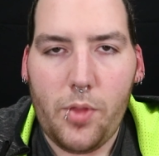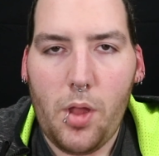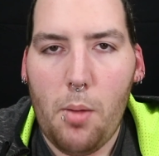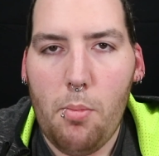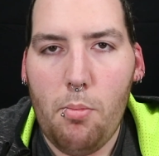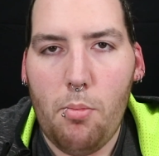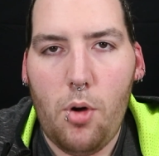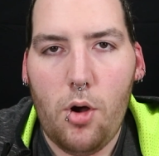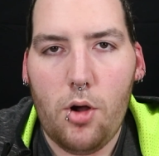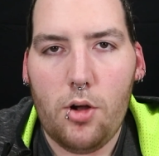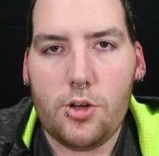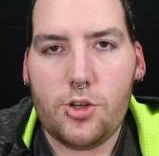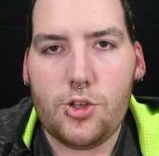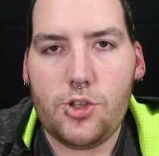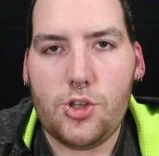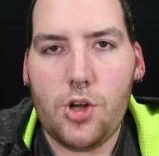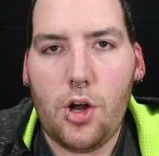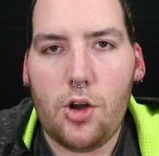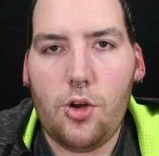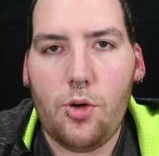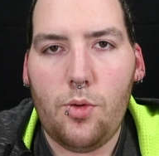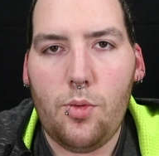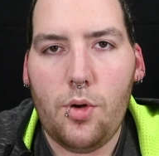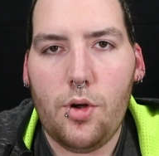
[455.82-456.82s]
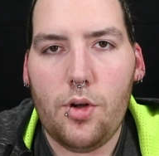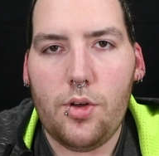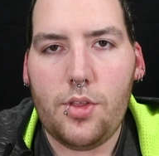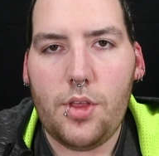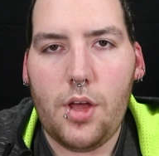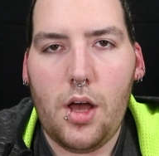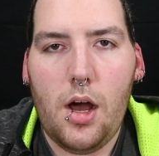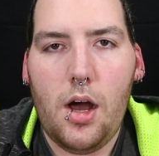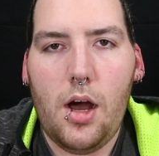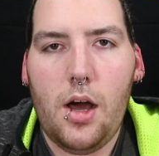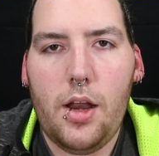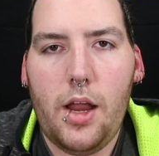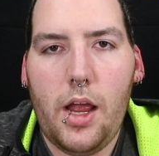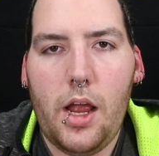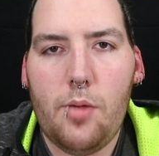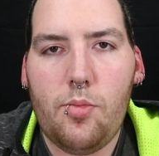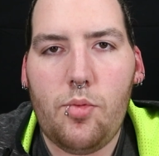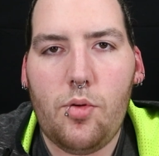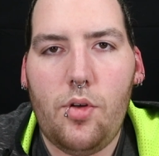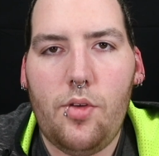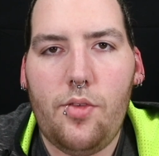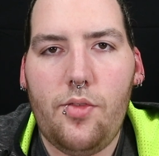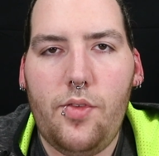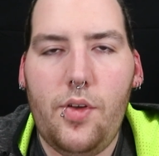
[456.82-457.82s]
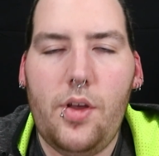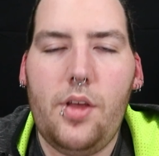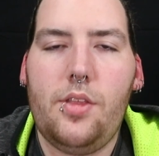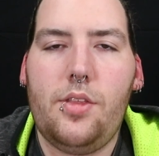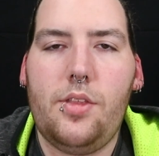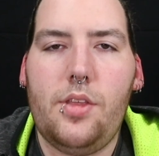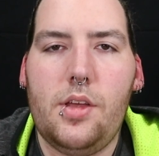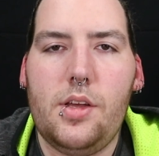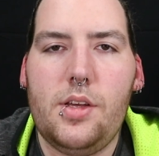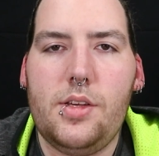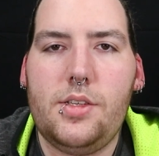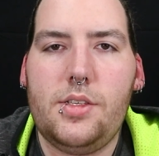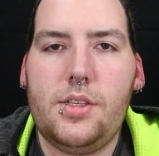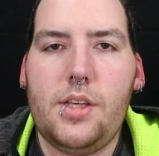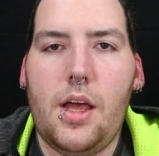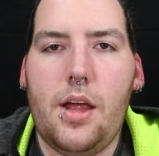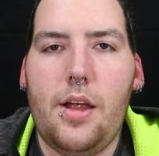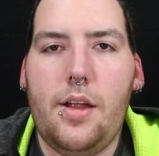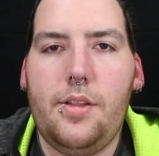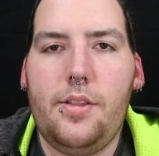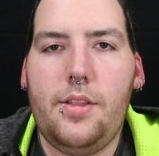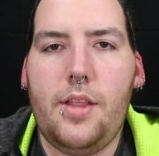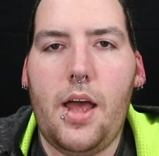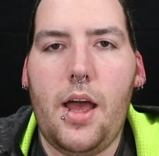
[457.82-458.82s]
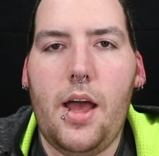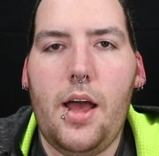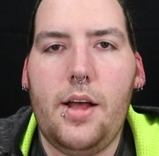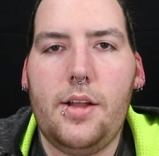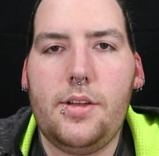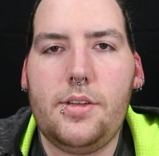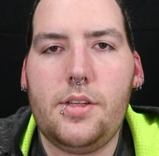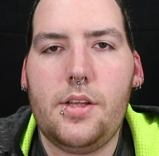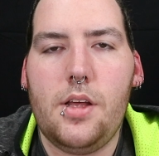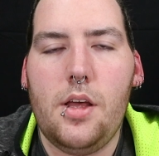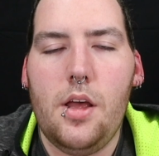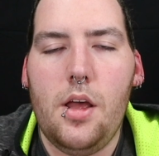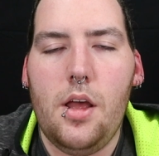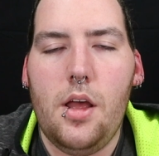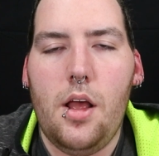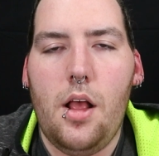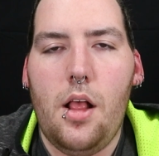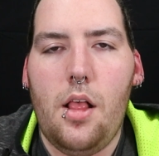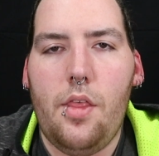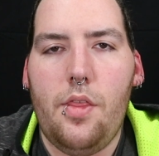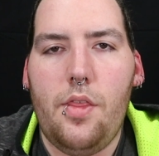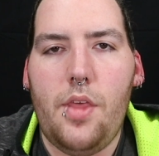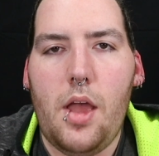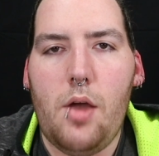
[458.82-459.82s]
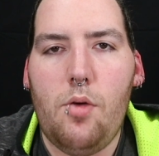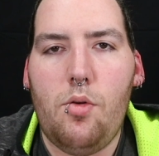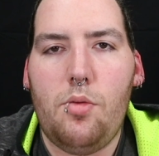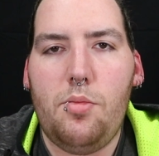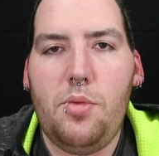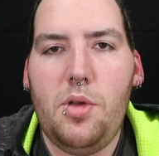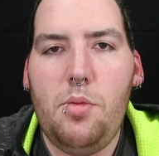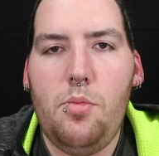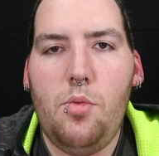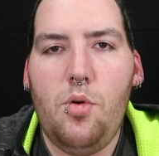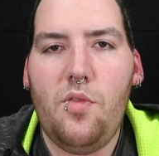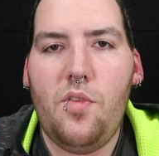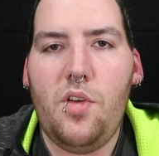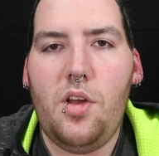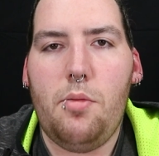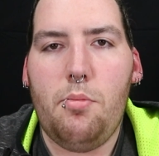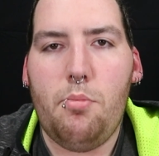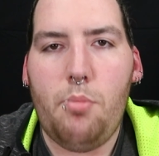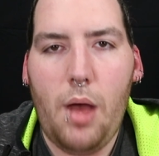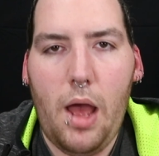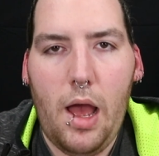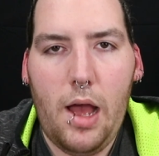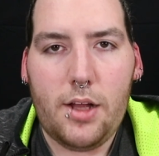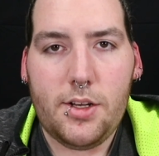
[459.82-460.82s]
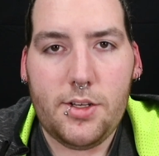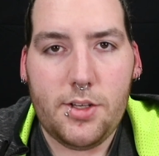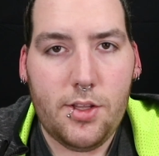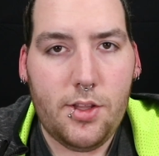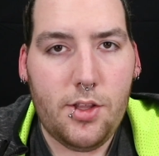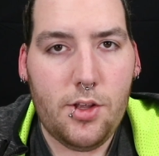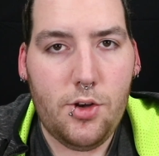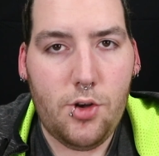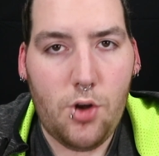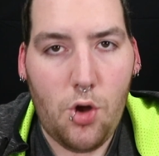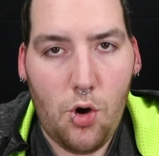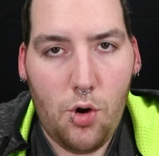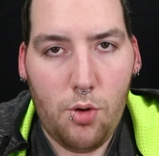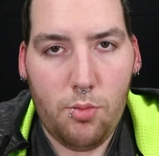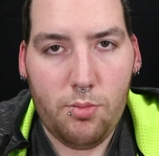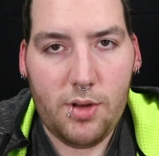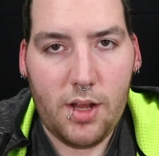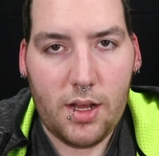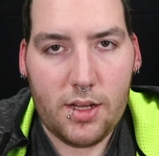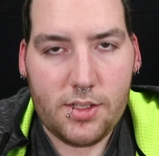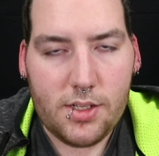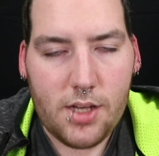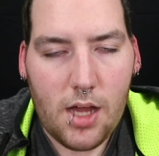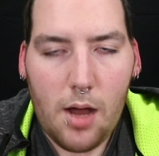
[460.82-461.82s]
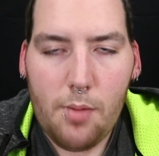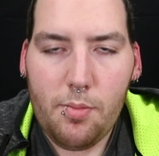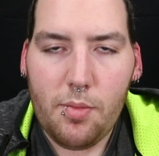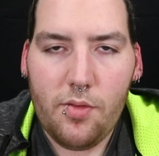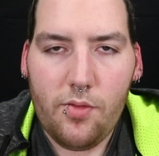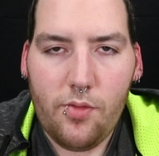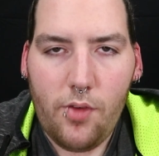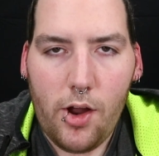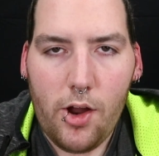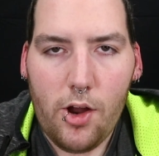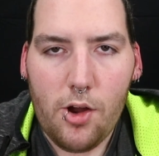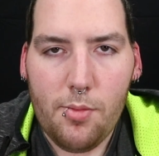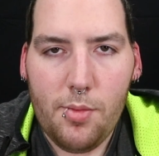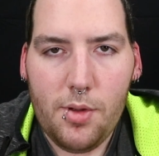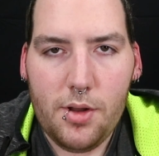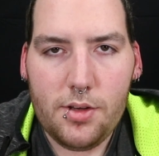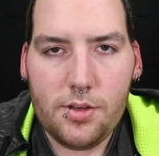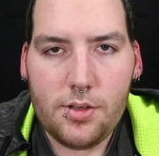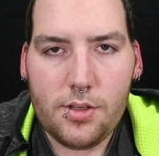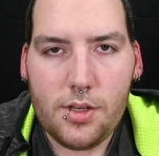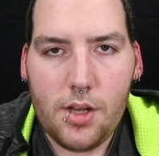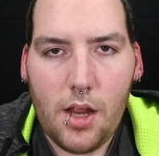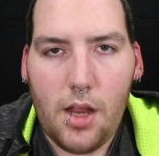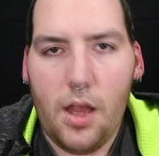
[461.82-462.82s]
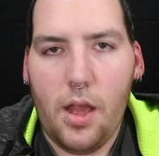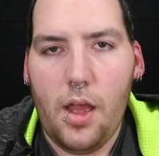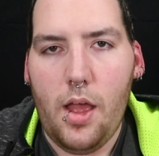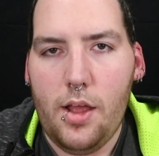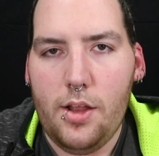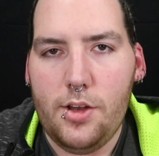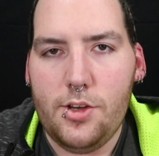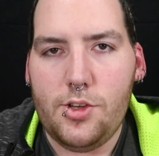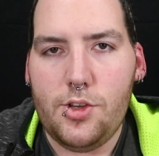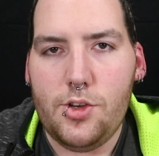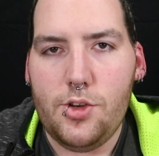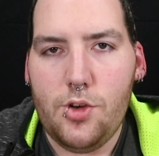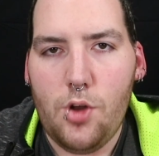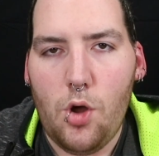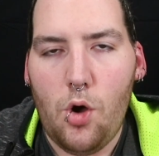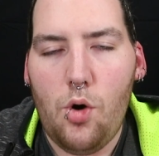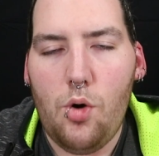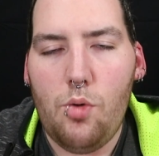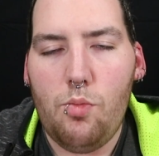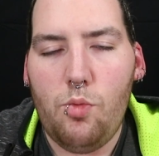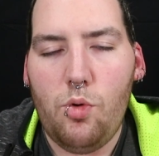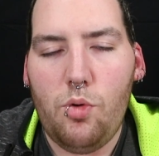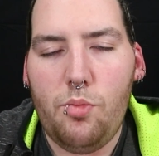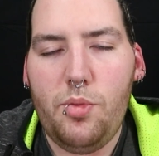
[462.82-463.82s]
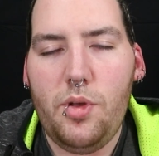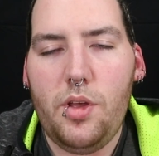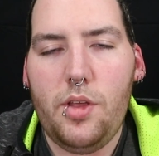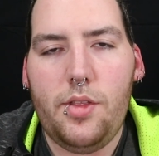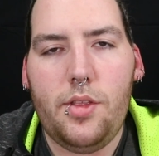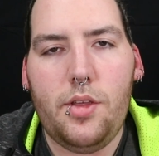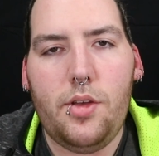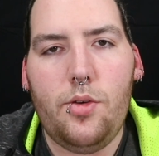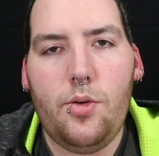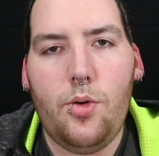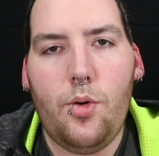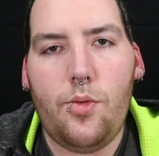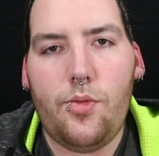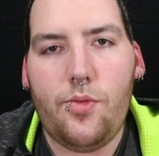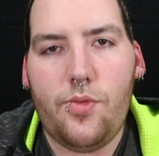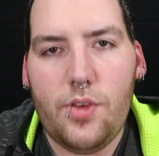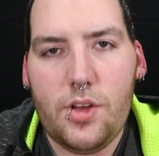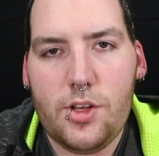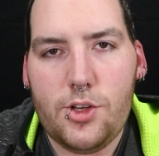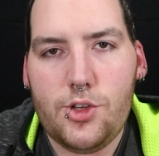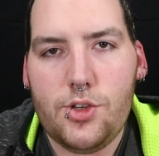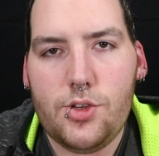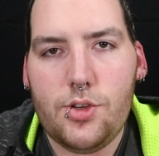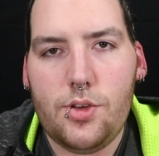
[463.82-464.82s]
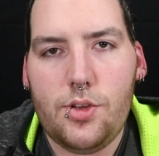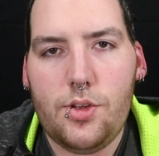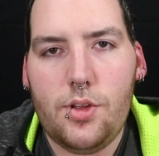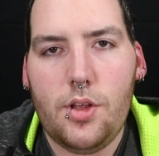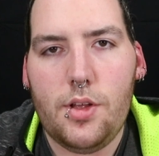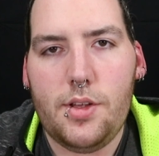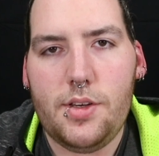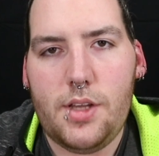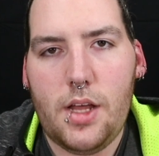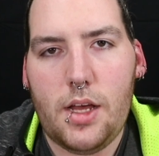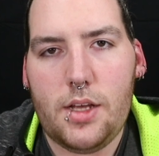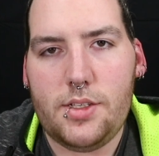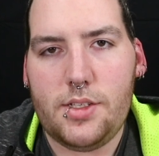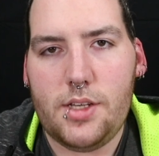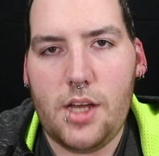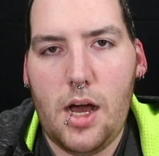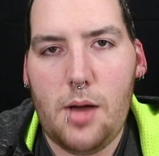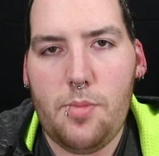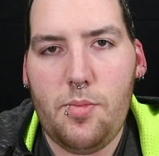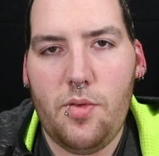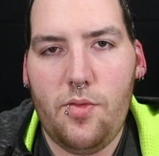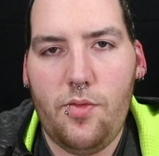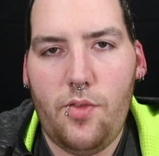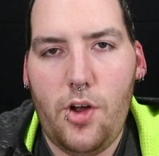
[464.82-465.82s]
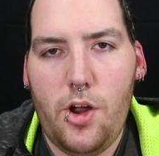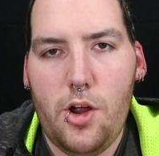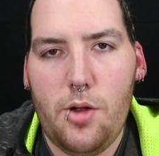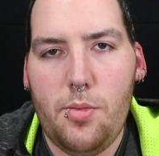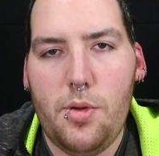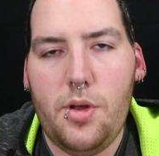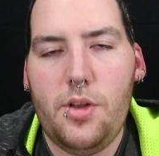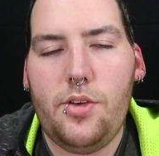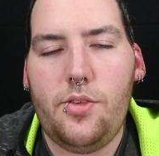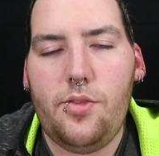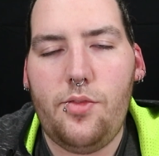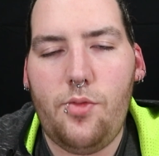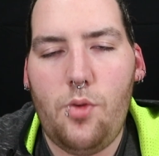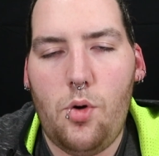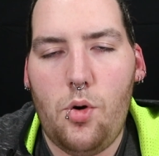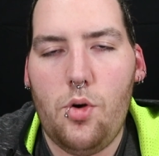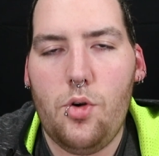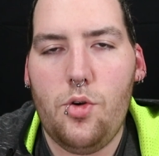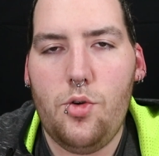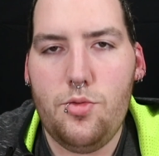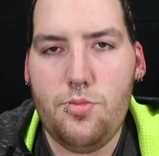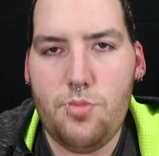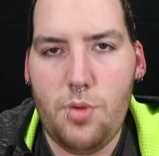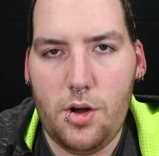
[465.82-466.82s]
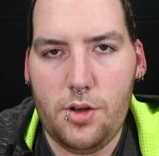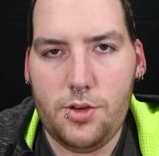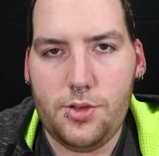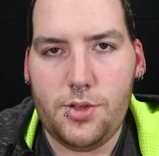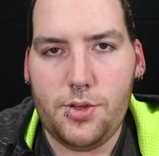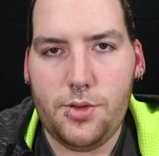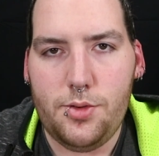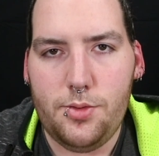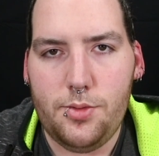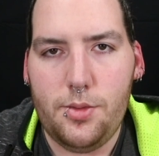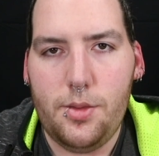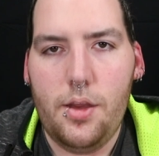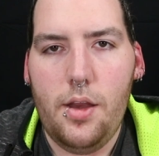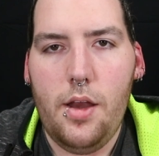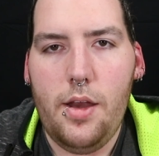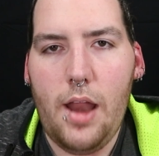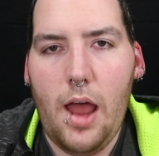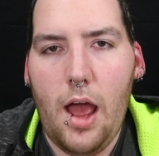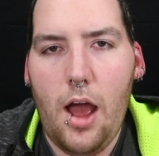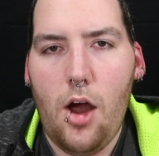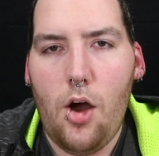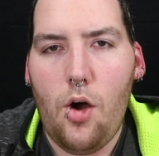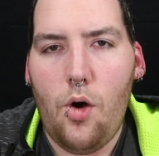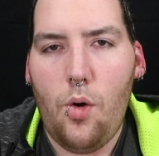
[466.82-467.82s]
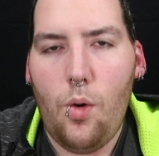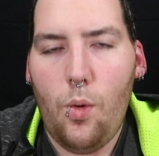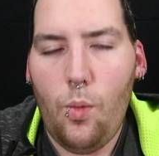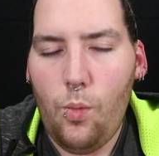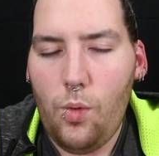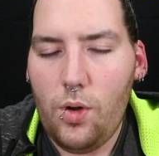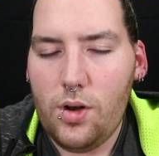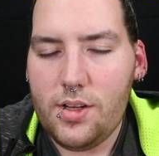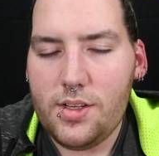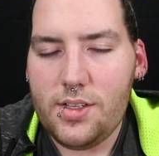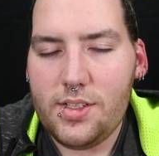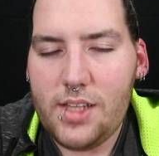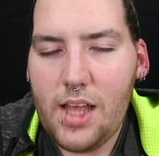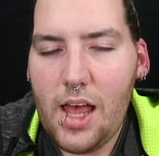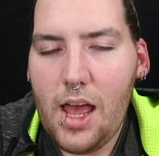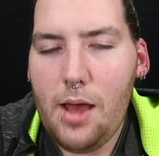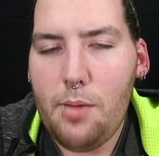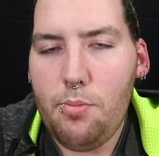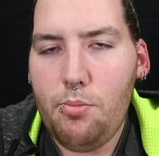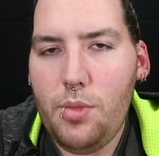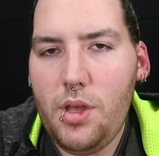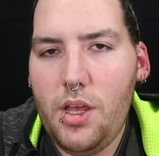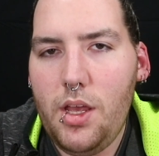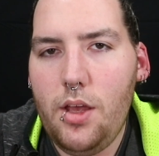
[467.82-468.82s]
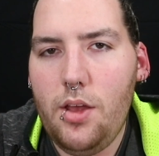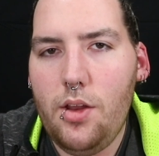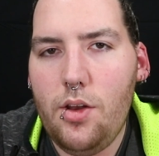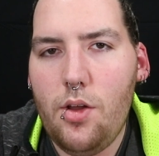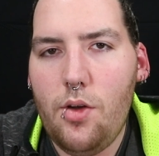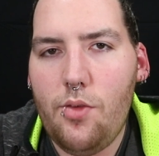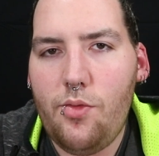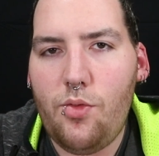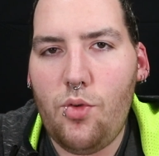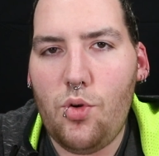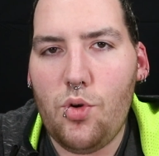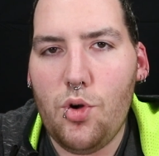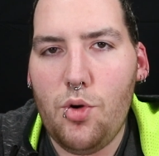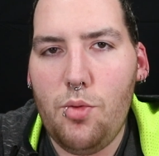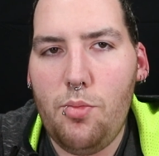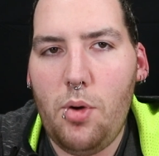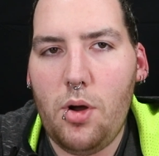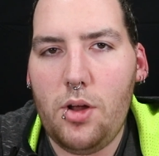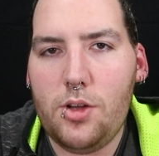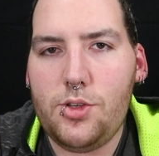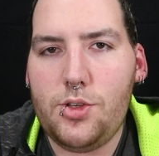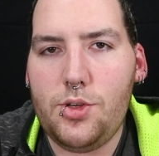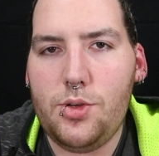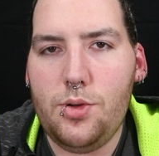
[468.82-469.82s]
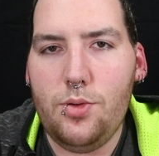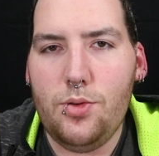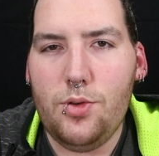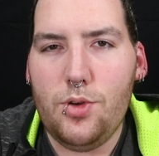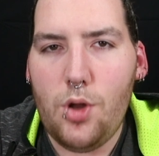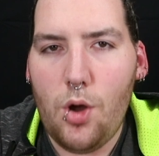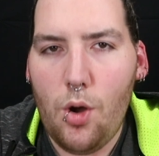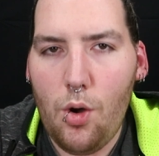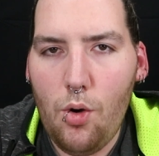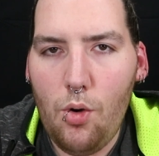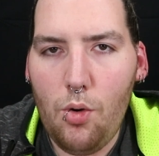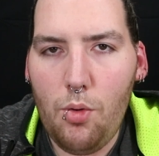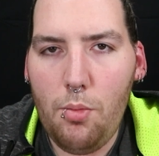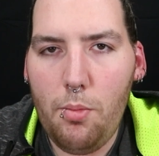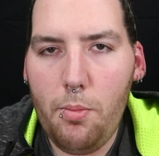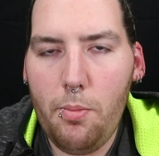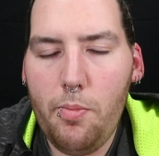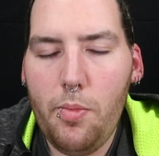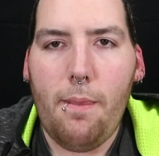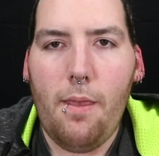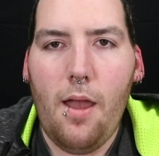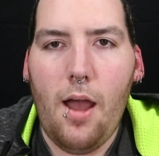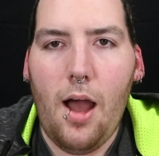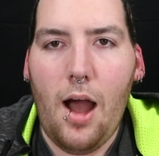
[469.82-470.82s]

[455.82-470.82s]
Mark Shuttleworth on April 5th said that they will be moving back to the GNOME desktop environment, and GNOME will be the official desktop environment for Ubuntu. Now, what does that mean for Ubuntu GNOME?